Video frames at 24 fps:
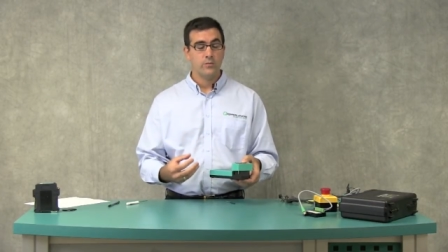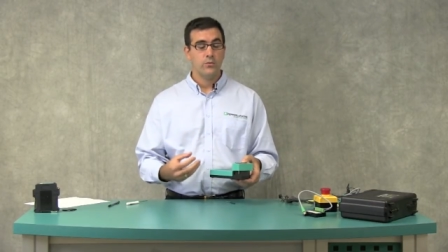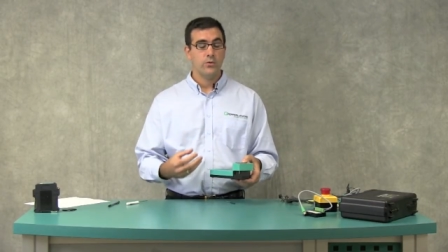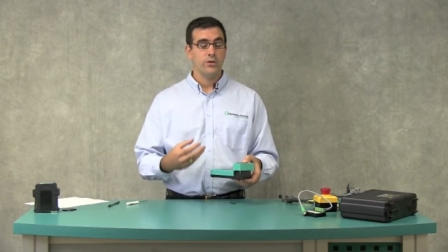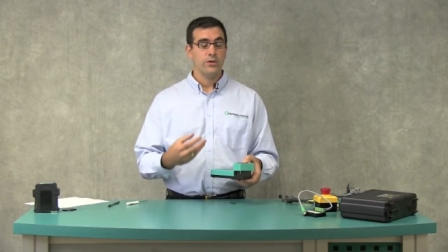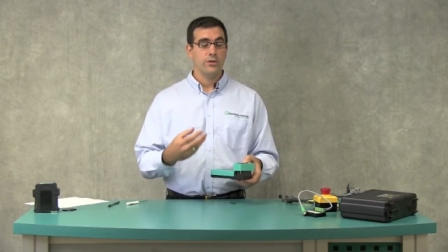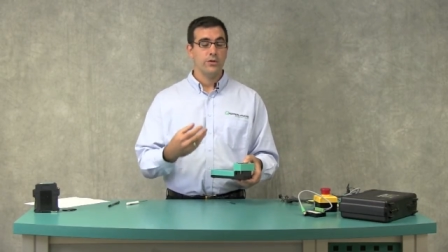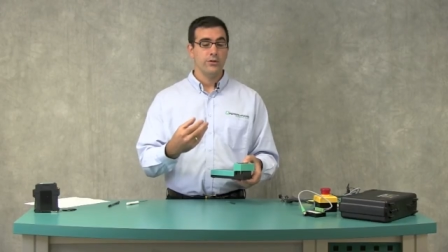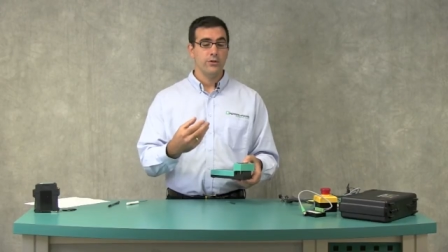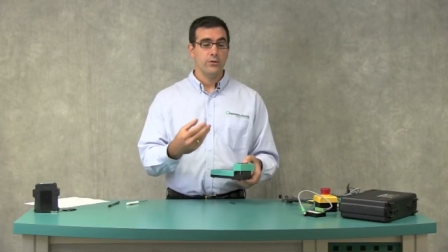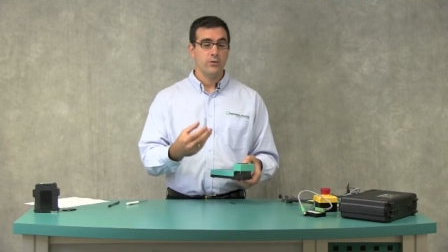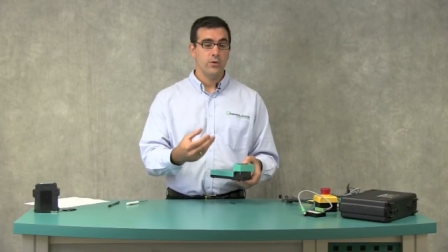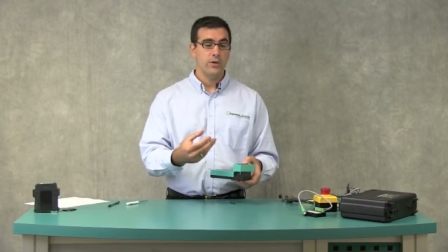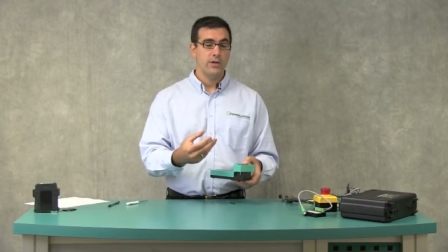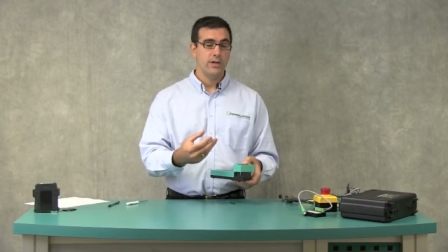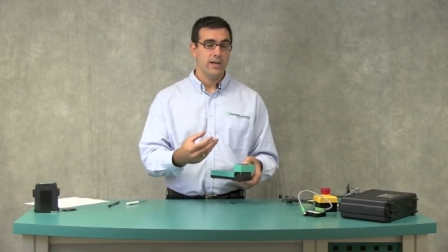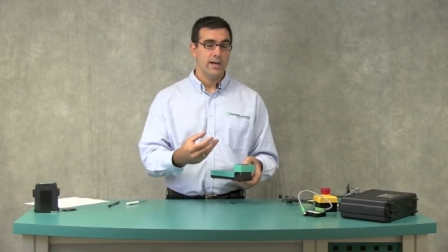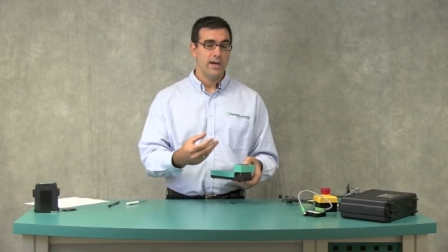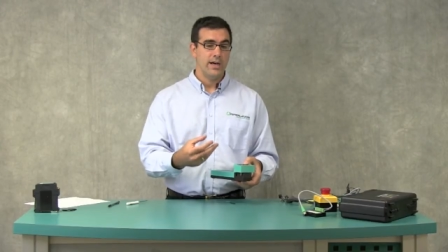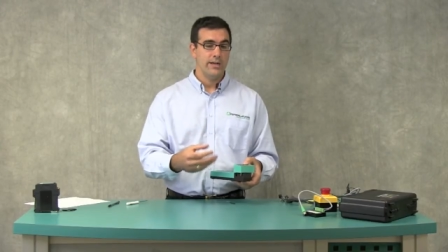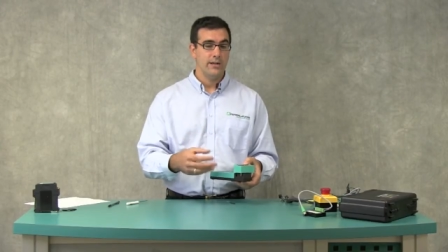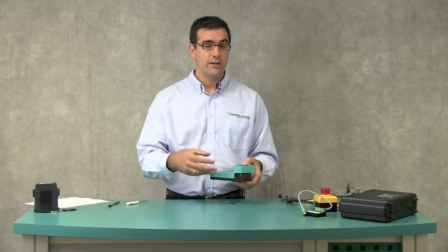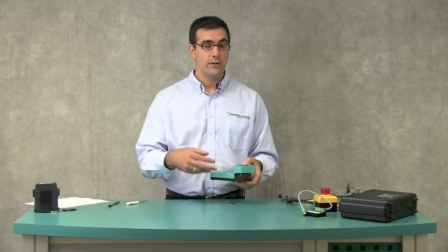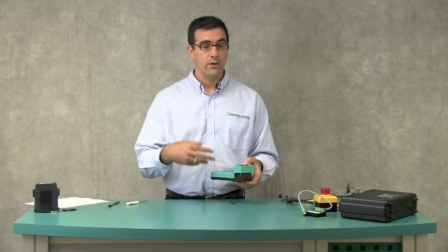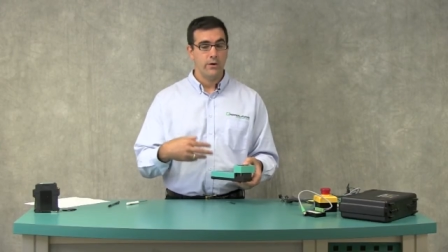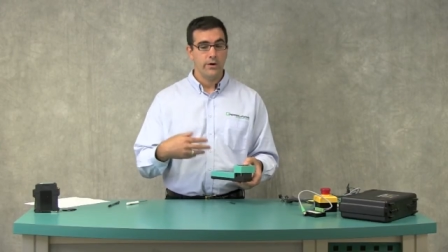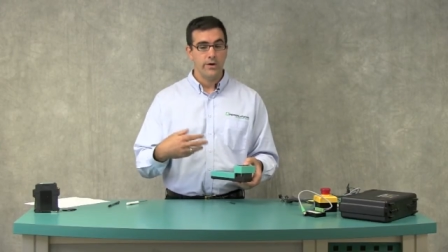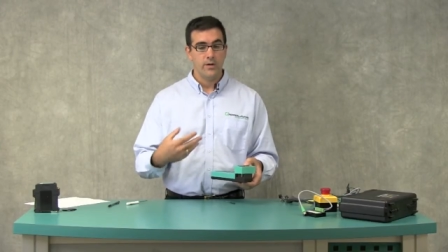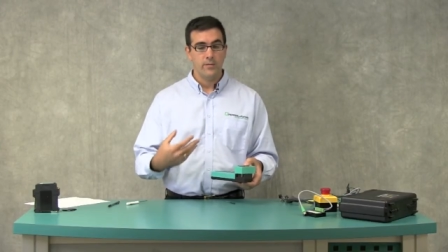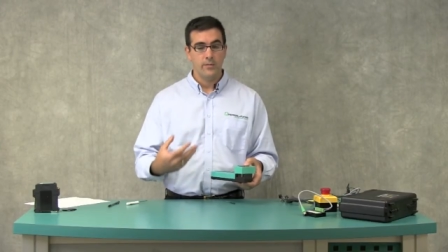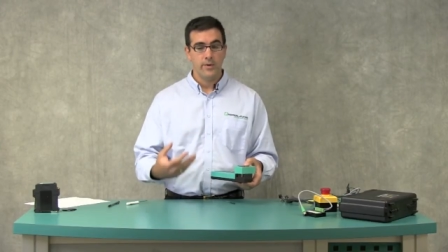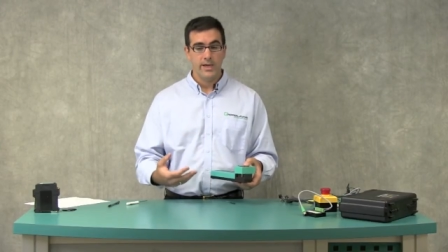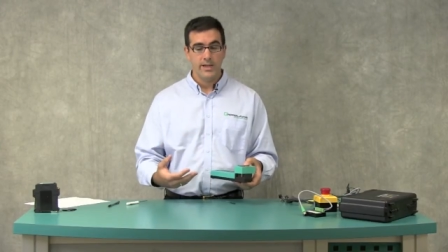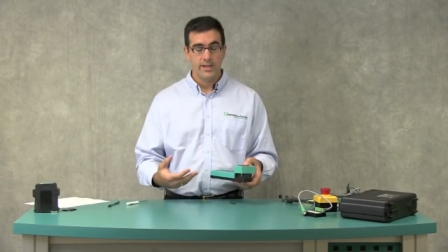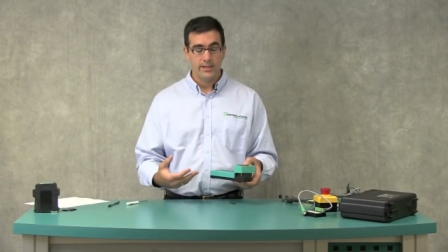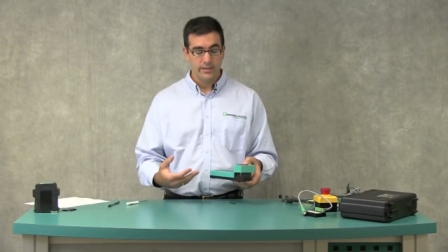you put a new one on, it'll
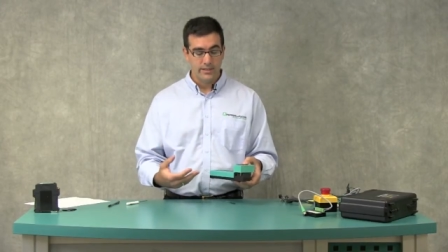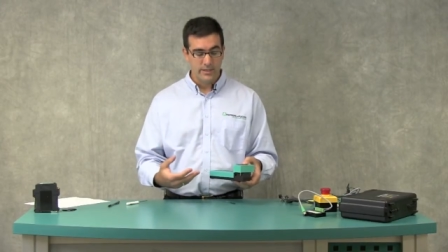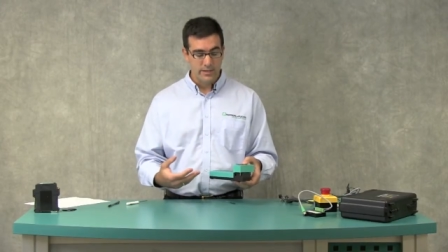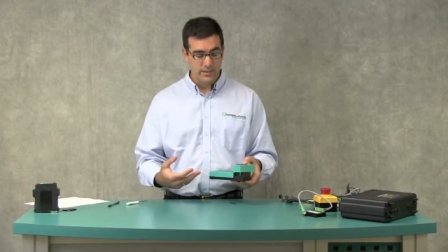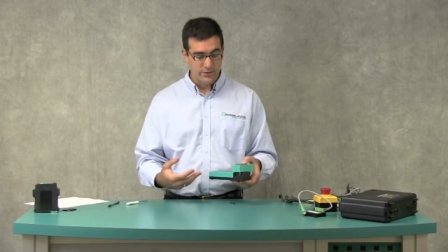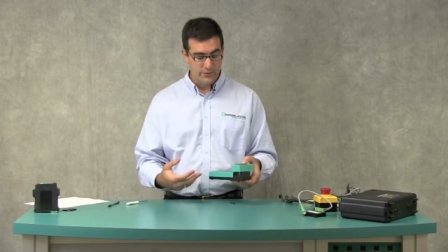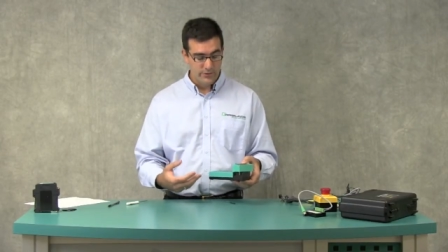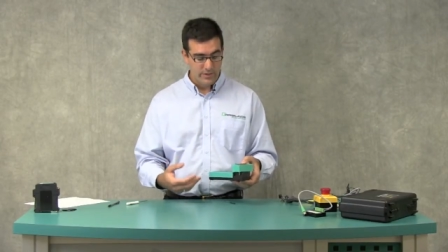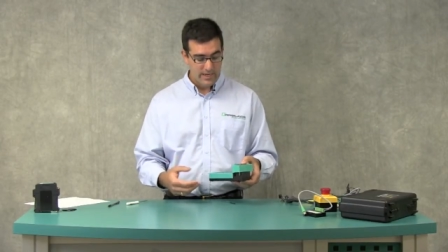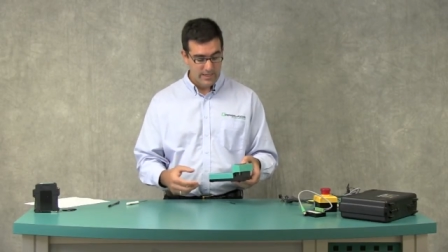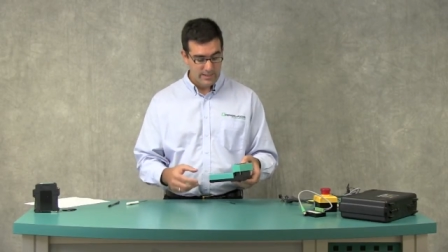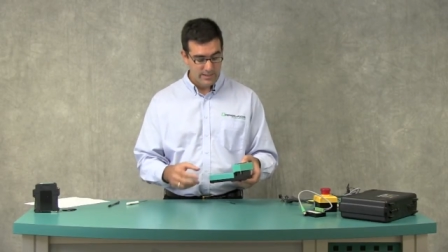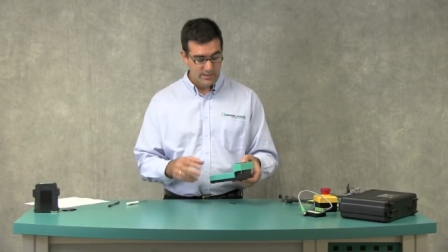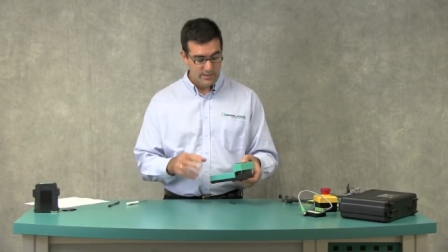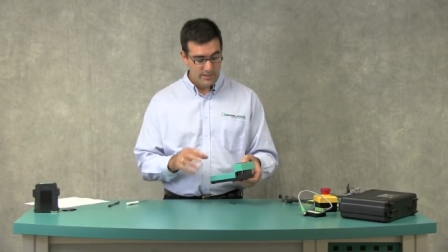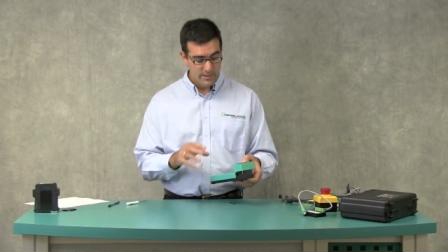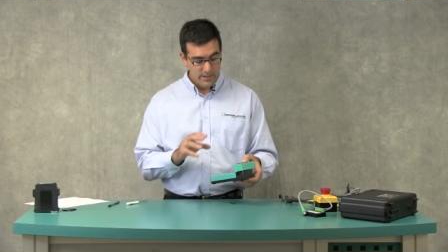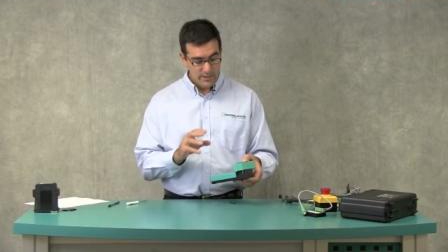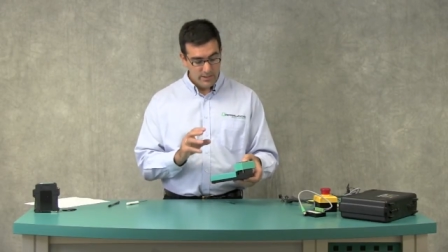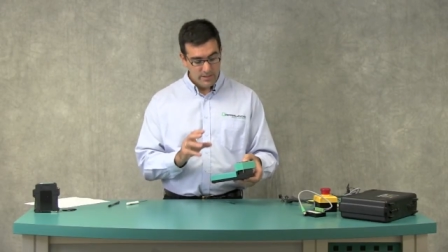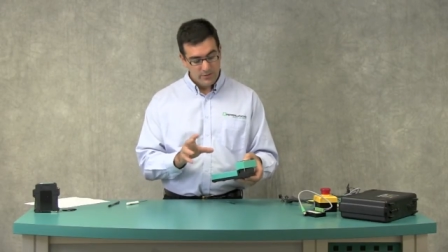automatically address.